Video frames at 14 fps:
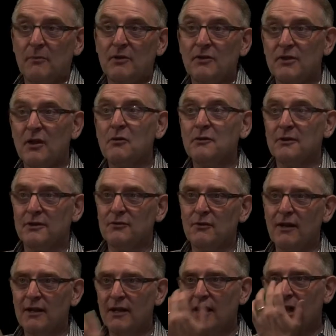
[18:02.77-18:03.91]
consultants,
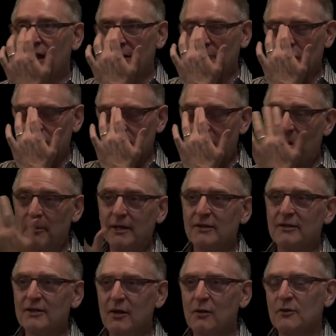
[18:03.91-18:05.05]
right? I'm not sure how many
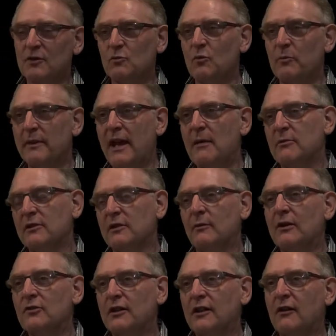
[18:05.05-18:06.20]
consultants will be able to
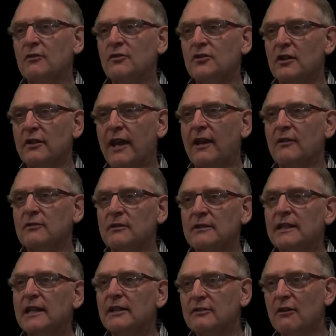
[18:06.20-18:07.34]
actually go and turn their hand at
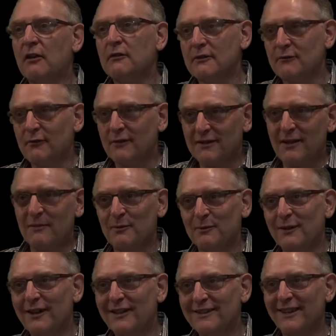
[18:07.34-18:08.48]
digging tunnels, for example,
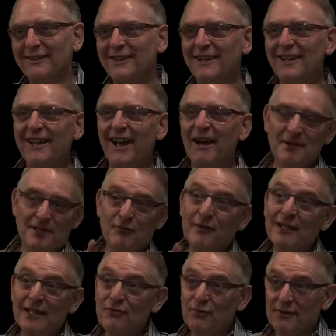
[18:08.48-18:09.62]
right? So, I mean, it's a
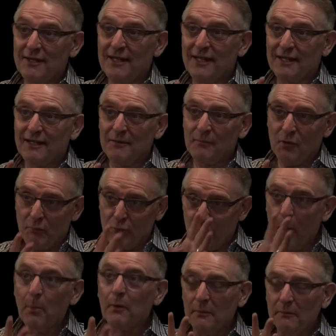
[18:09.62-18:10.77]
really interesting
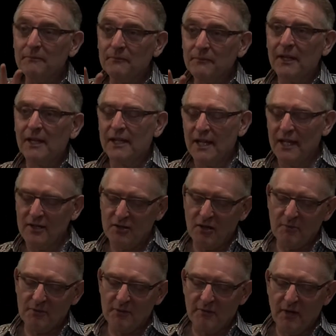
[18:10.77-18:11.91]
problem in
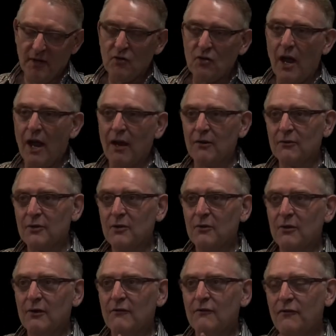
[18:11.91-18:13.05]
terms of how
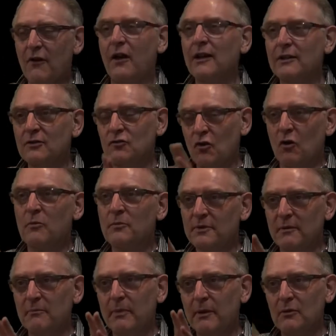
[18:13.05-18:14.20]
you find jobs
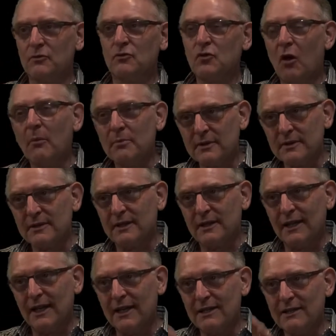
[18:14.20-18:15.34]
and build jobs
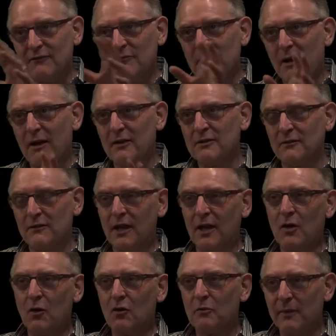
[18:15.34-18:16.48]
in different parts of the
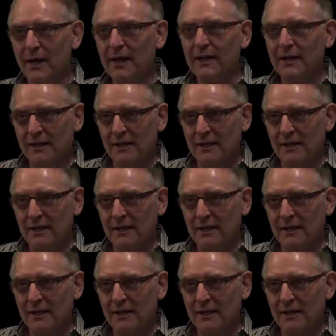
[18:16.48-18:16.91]
economy